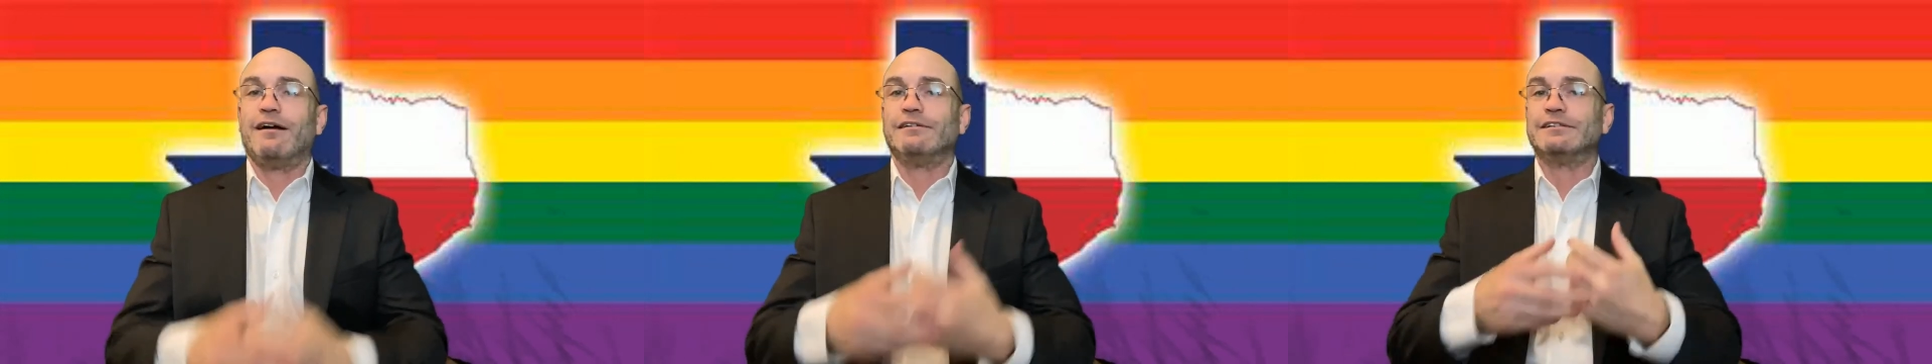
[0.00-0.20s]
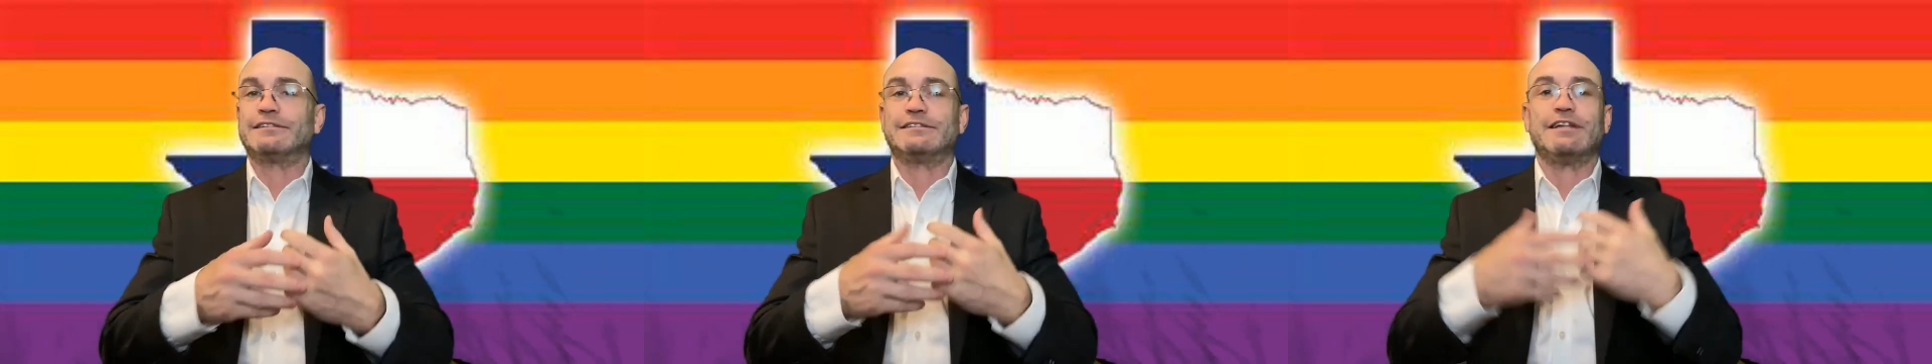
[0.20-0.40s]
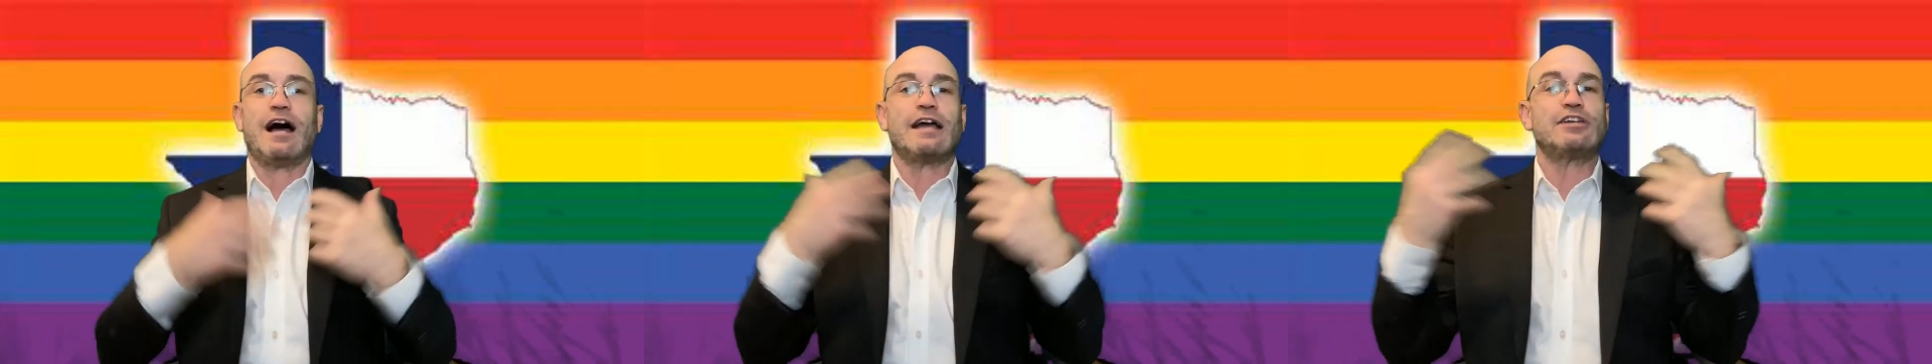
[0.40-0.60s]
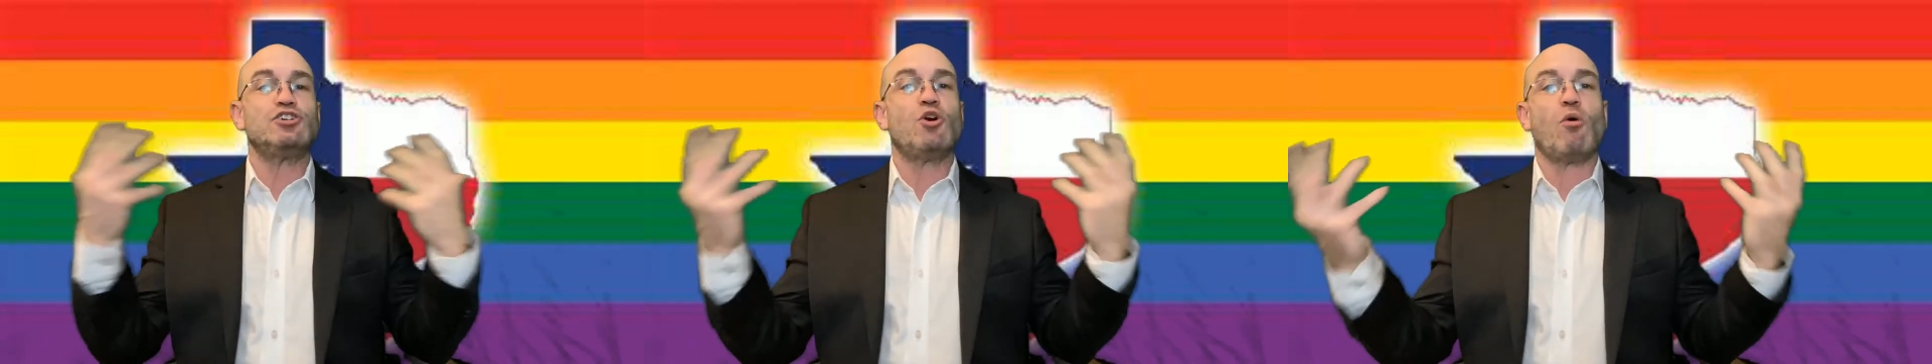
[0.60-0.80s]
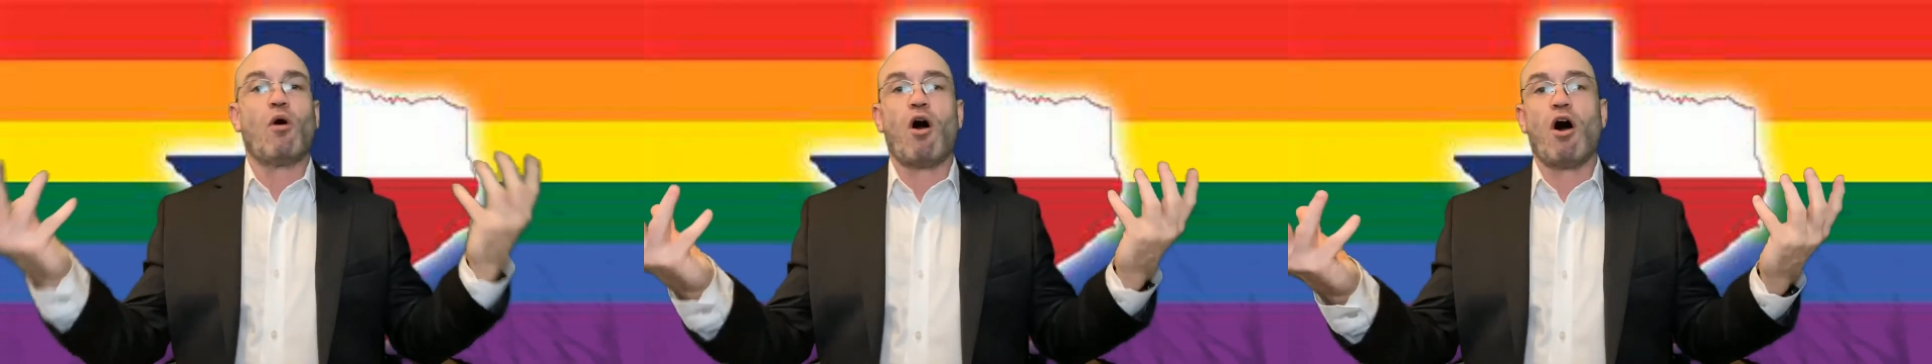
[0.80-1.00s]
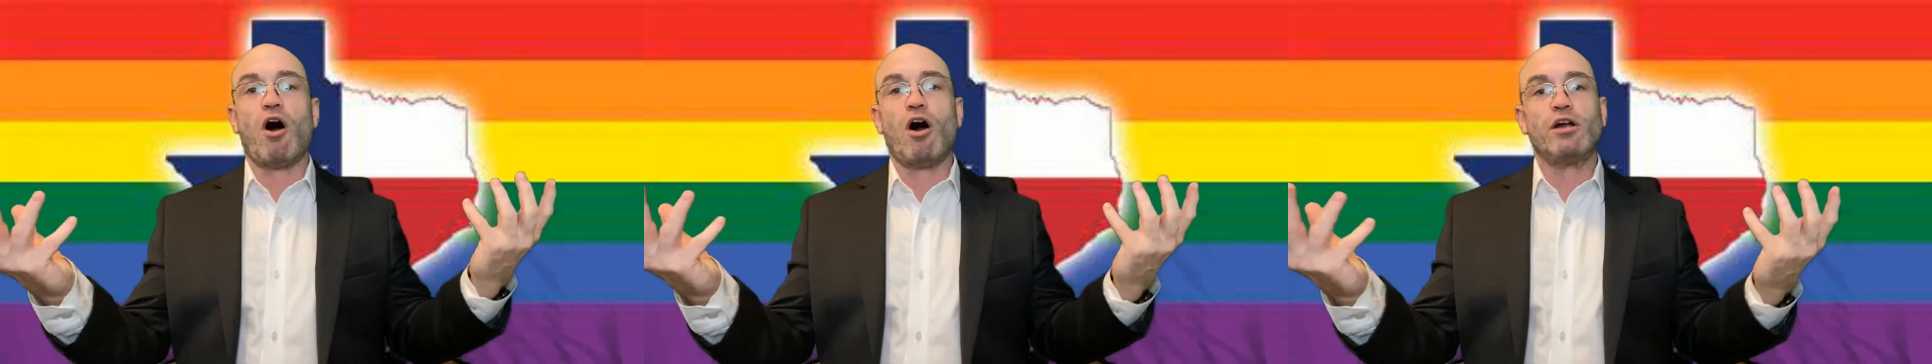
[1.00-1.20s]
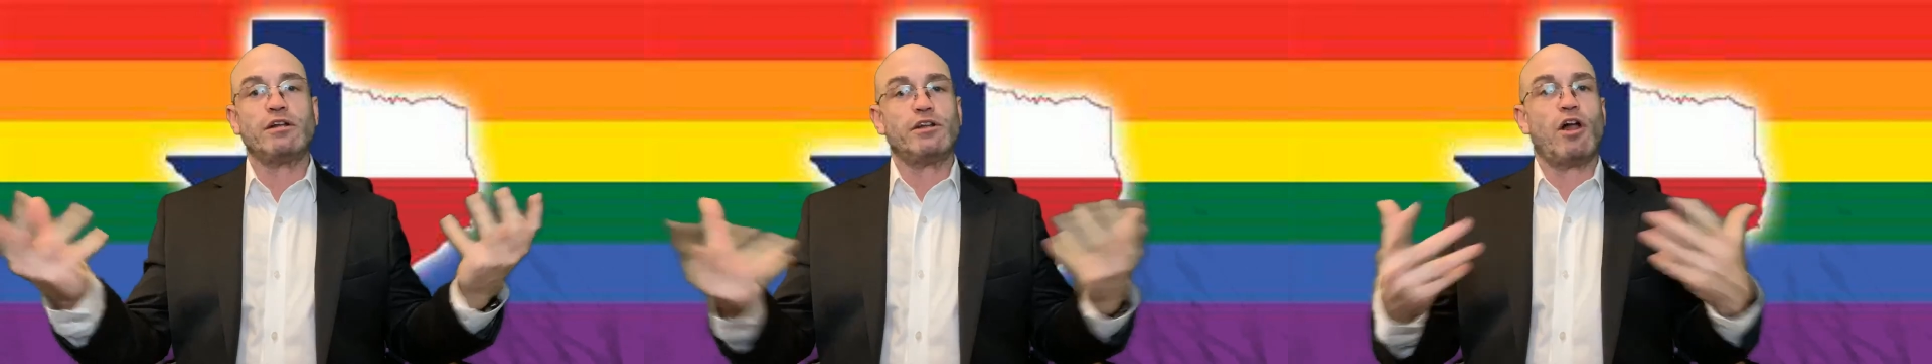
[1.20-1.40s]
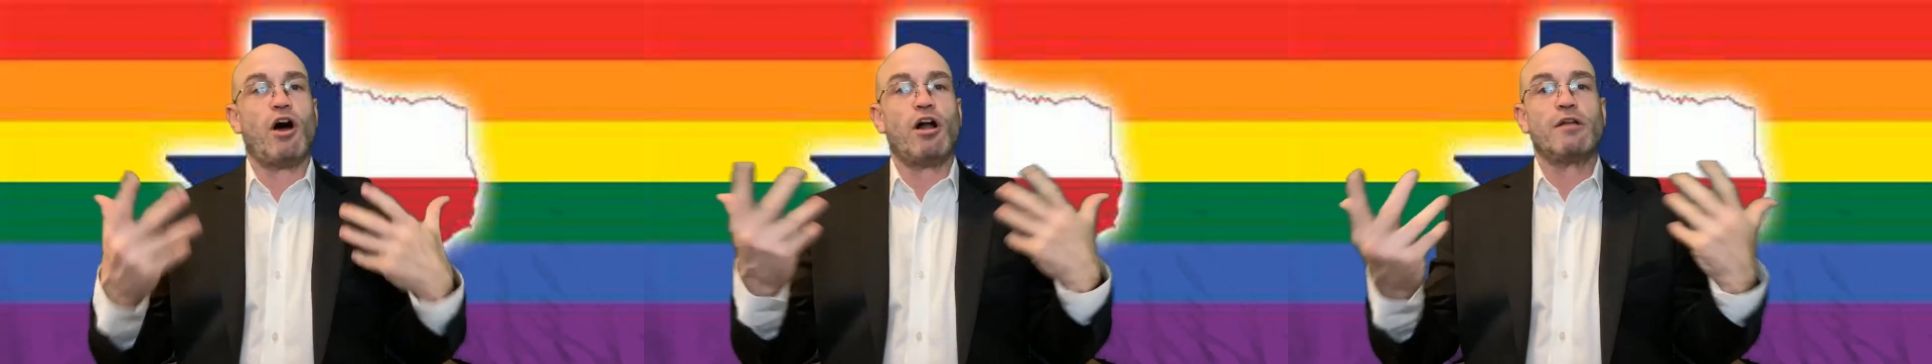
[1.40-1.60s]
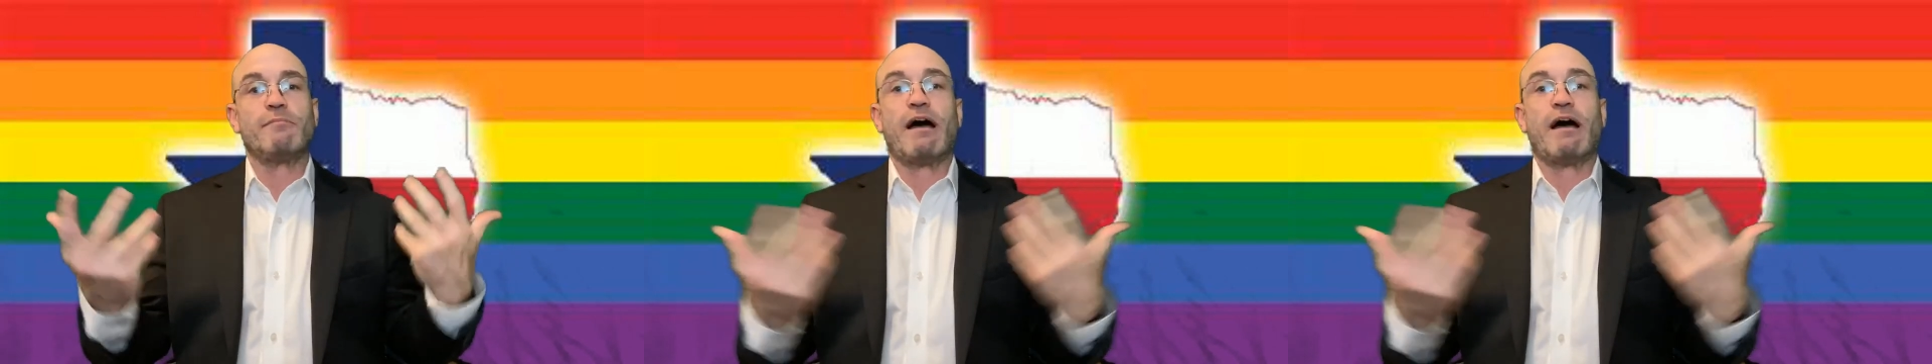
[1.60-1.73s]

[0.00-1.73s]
listen, I can go on and on